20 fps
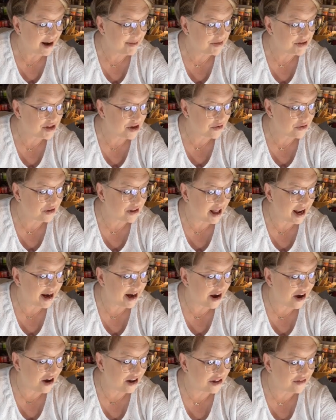I'm so
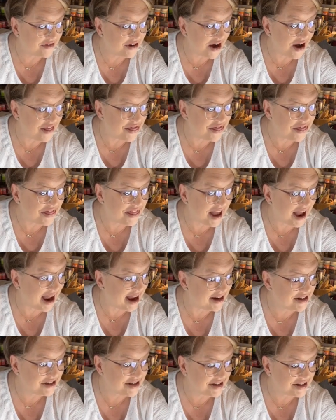glad all of y'all.
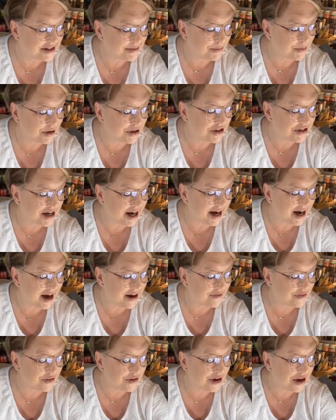I just appreciate
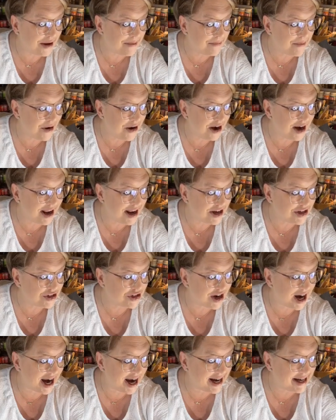everyone. Good morning,
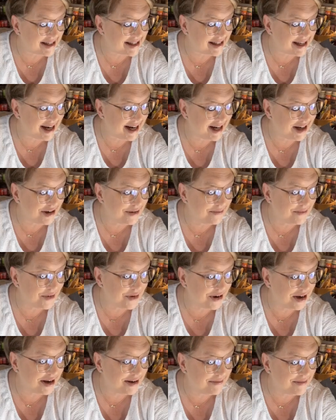Tracy. Good
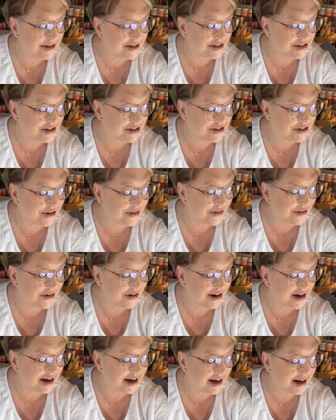morning, Miss
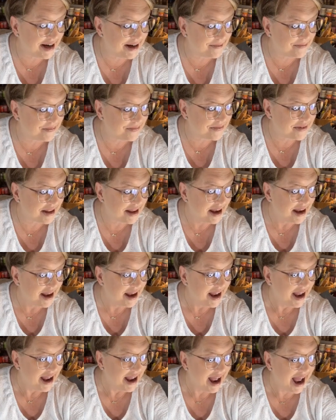Joy.
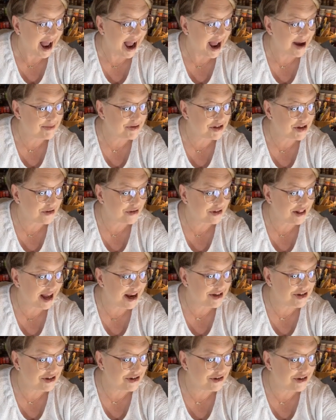I'm so
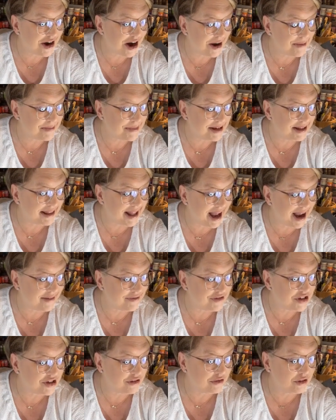glad you caught me
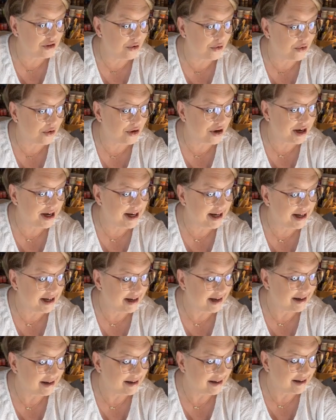live too,
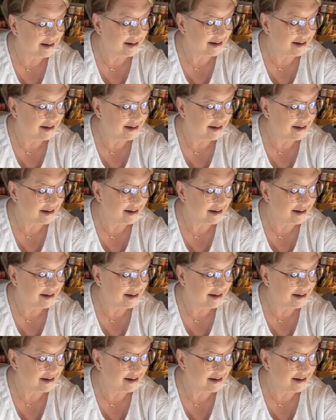Lori.